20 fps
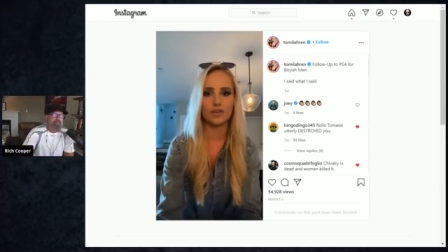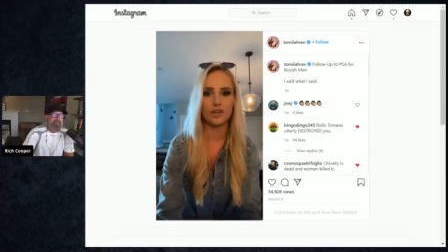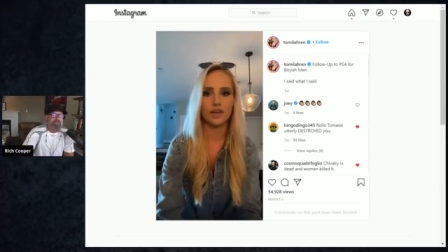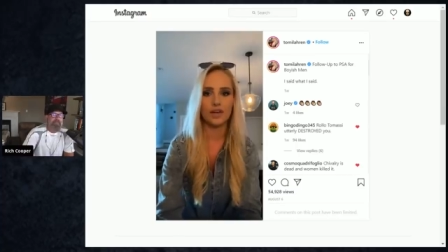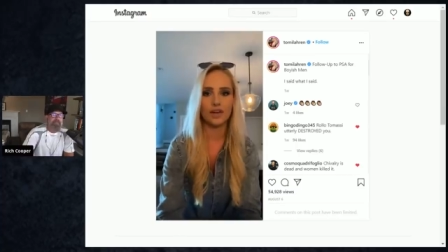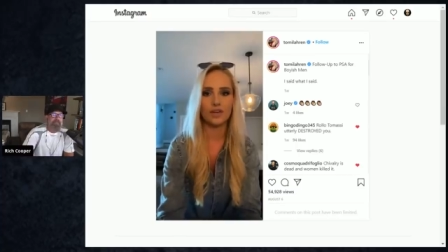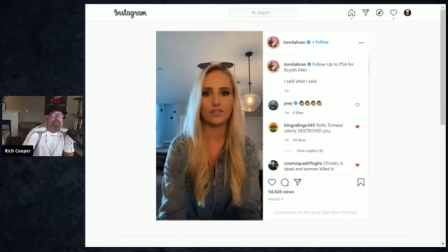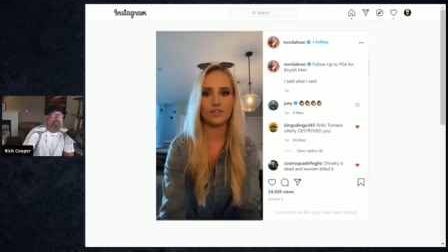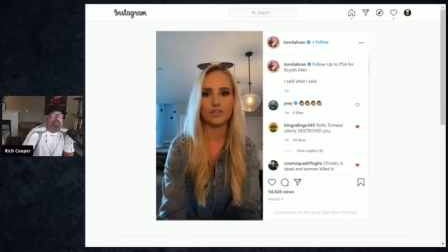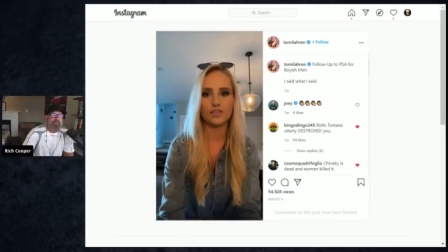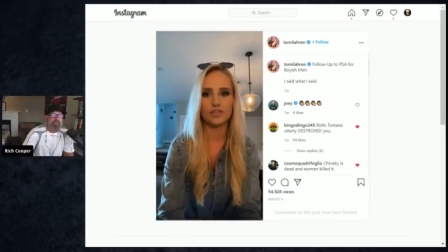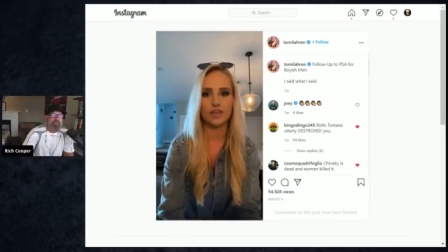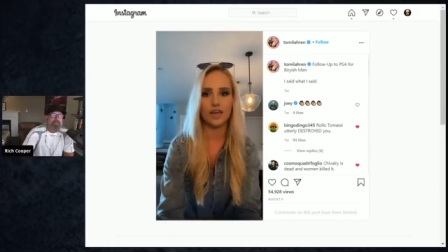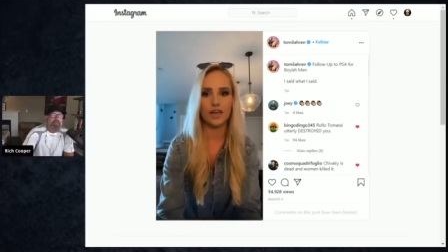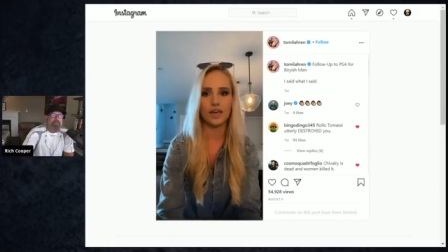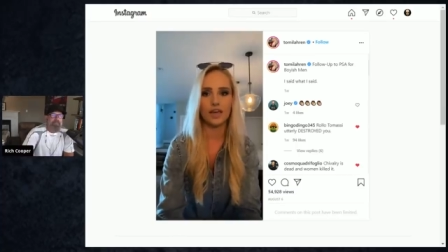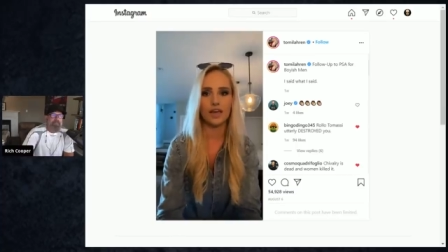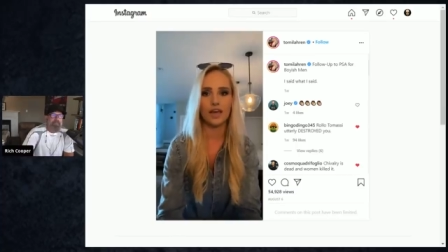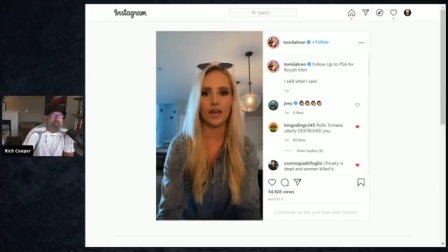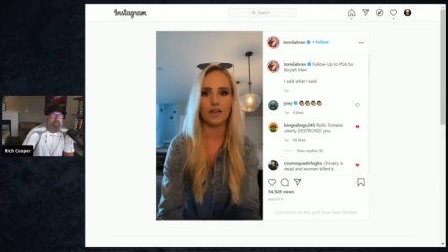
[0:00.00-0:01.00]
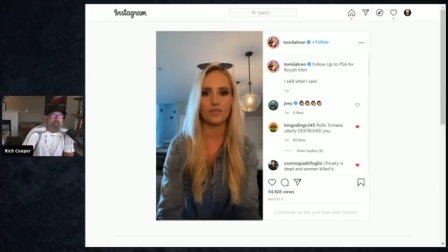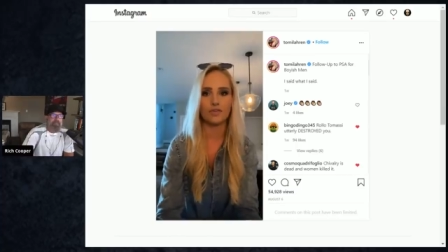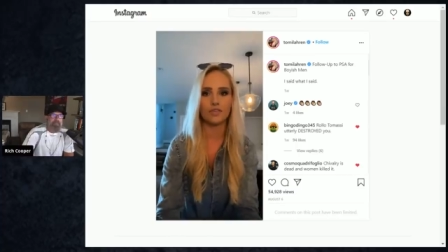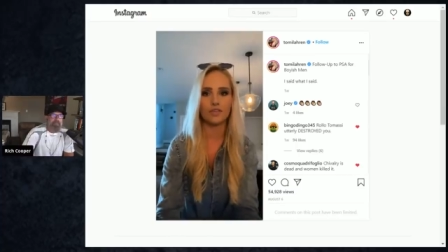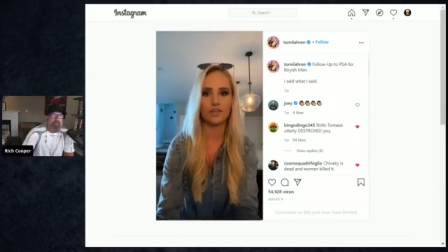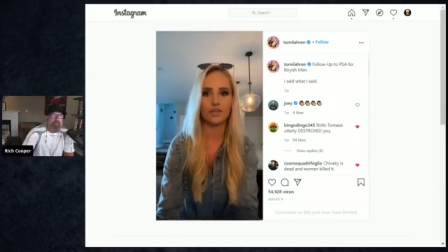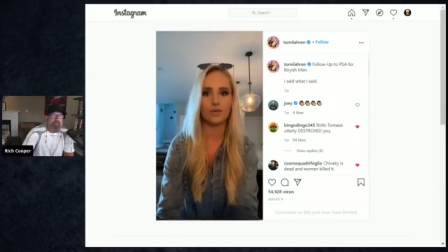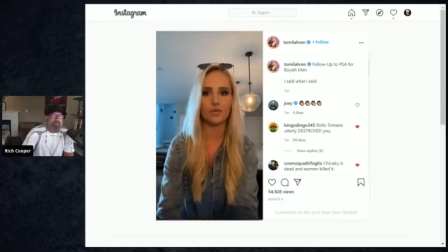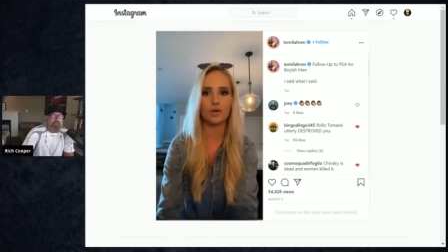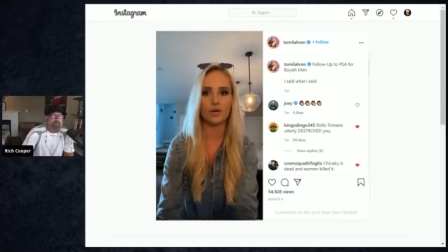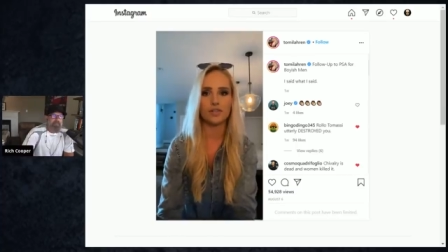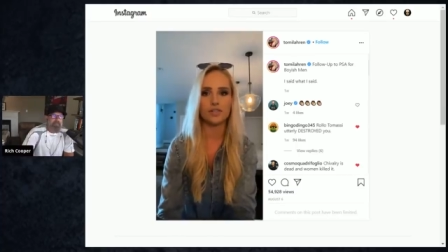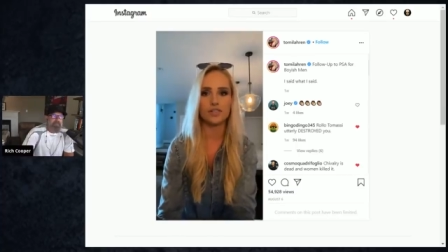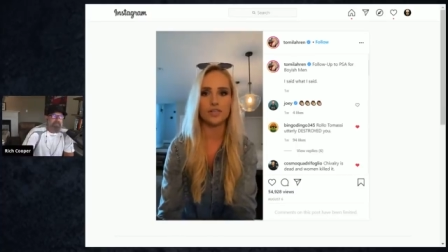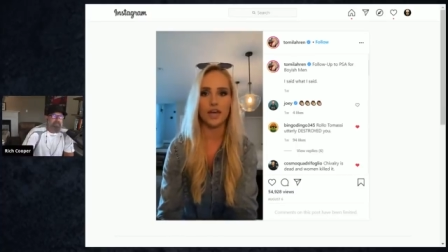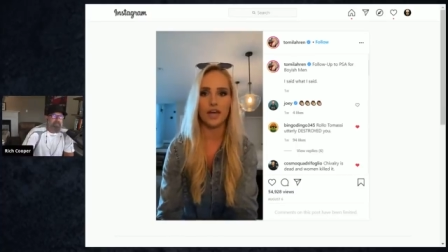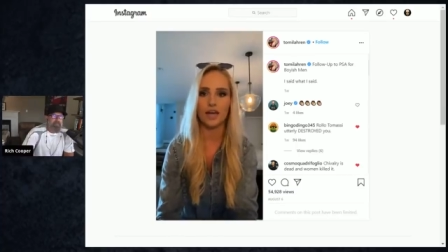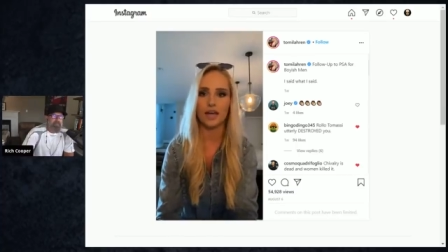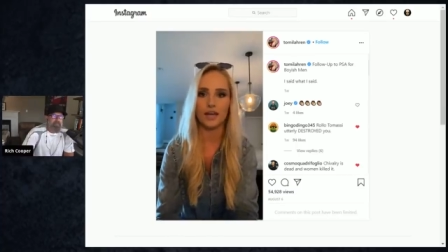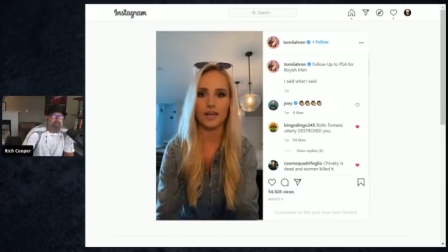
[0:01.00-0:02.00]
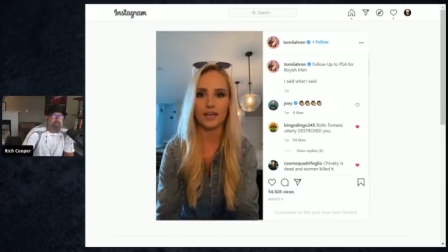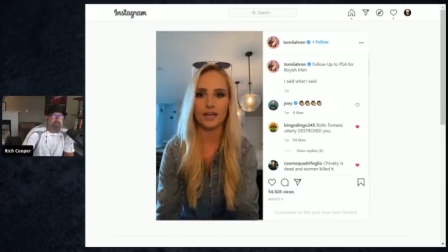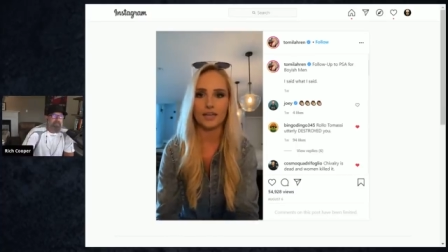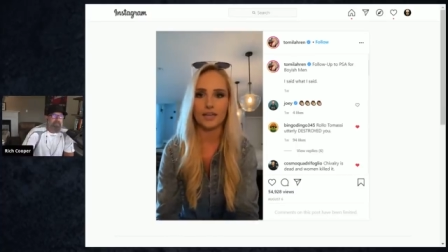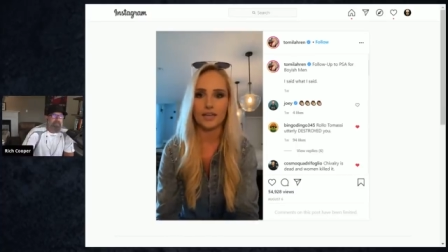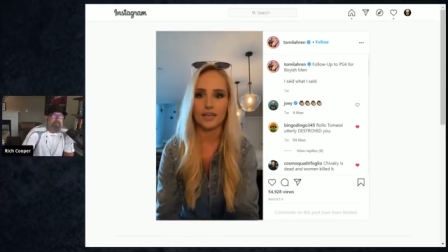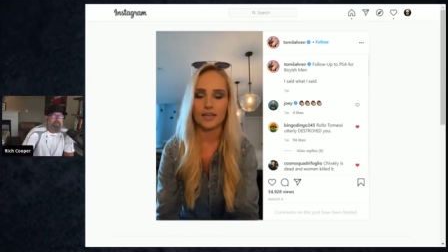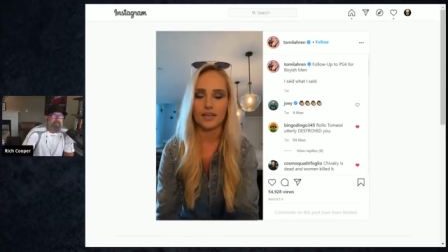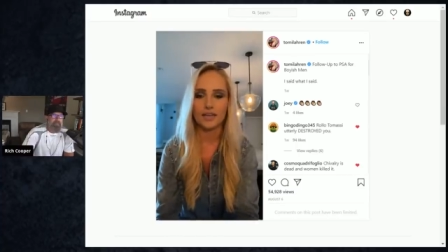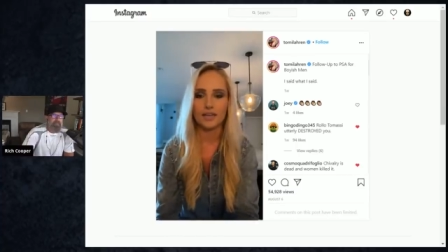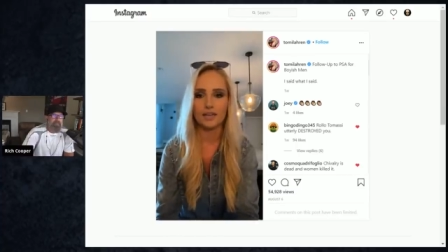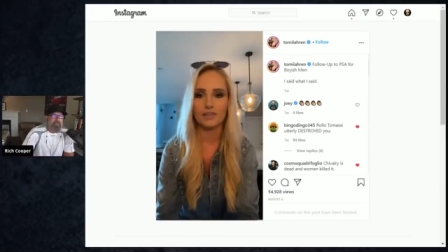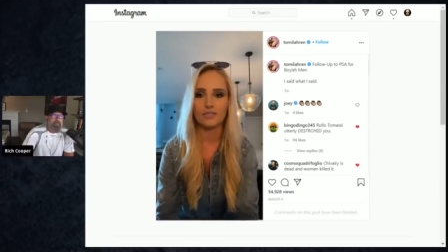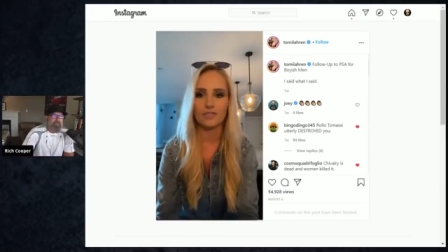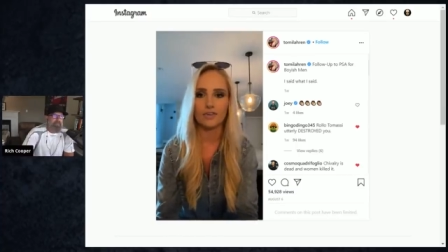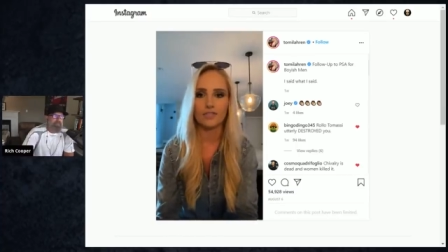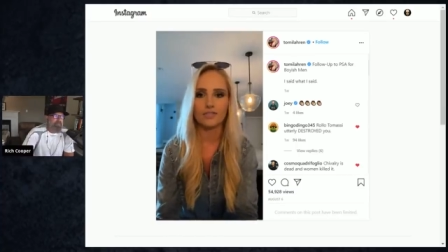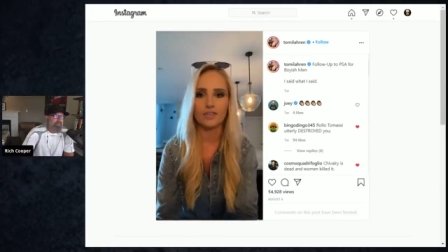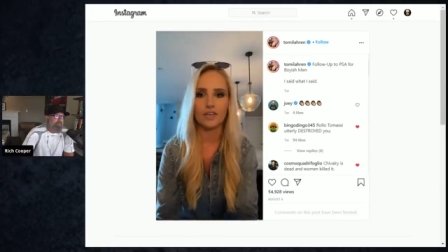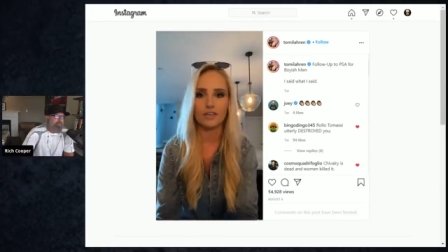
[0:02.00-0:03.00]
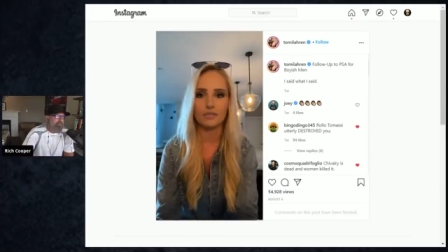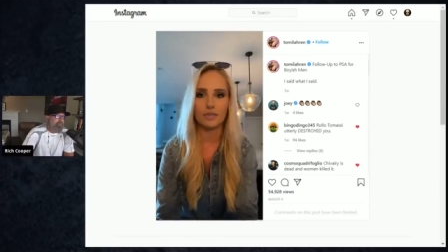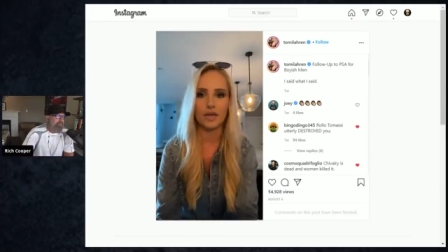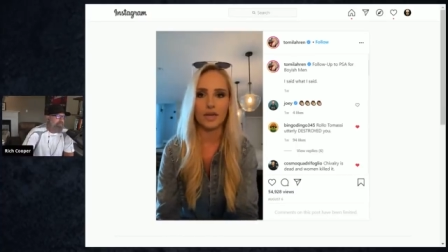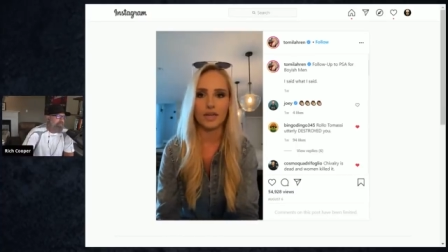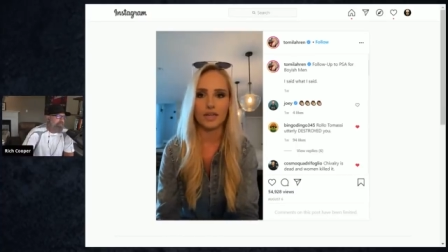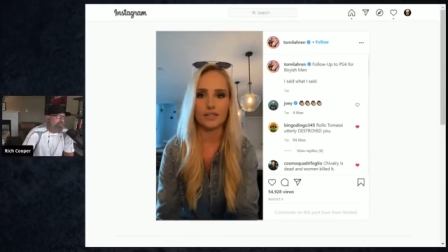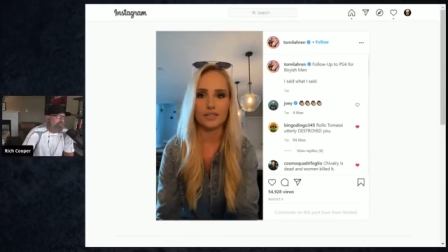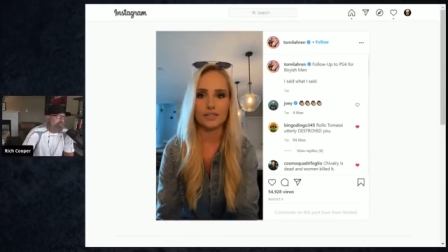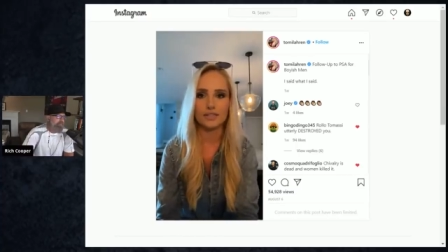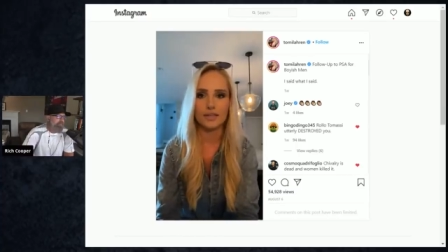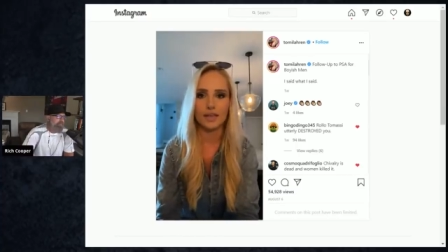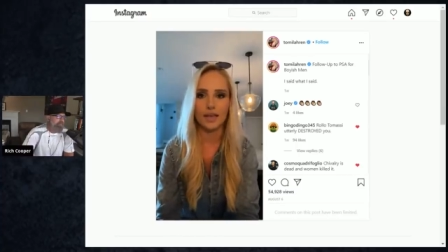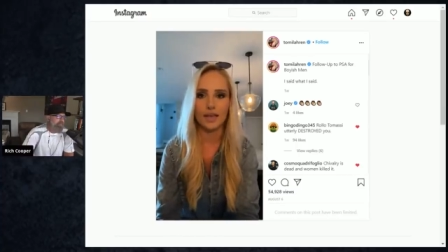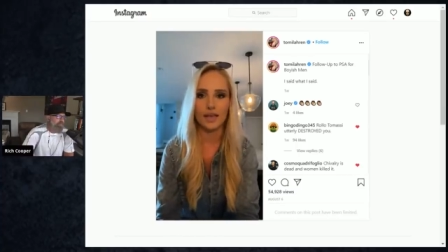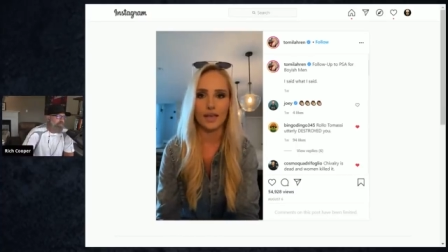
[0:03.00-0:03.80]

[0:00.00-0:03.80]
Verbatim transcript: You can't ever say everything you want to say in 15 minutes.